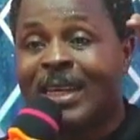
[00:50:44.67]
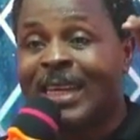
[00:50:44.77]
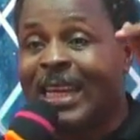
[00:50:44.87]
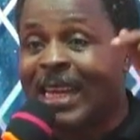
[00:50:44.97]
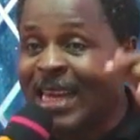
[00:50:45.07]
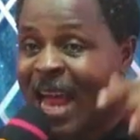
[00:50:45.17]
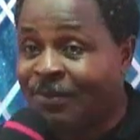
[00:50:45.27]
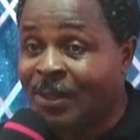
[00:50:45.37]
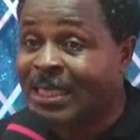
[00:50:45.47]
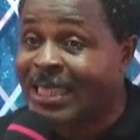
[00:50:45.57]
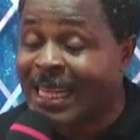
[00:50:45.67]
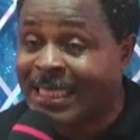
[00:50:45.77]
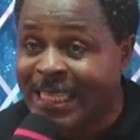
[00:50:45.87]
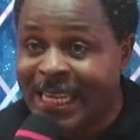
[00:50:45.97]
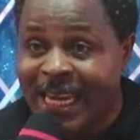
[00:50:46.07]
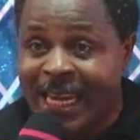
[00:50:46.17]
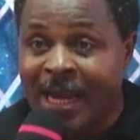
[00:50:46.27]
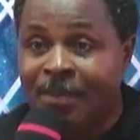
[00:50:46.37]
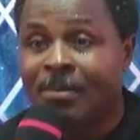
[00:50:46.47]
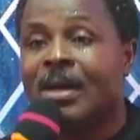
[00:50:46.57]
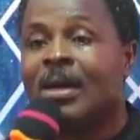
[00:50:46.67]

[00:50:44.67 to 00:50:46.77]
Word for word: 11.30 a.m.,